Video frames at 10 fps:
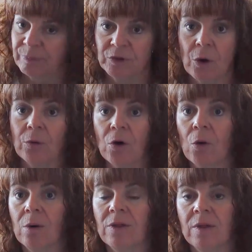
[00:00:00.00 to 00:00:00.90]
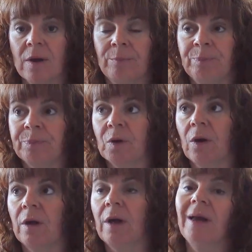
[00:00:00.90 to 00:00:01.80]
don't go with
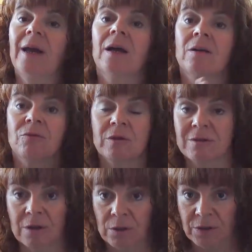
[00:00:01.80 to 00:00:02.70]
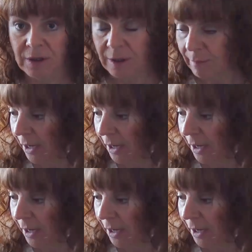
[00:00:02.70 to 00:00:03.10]
every single thing in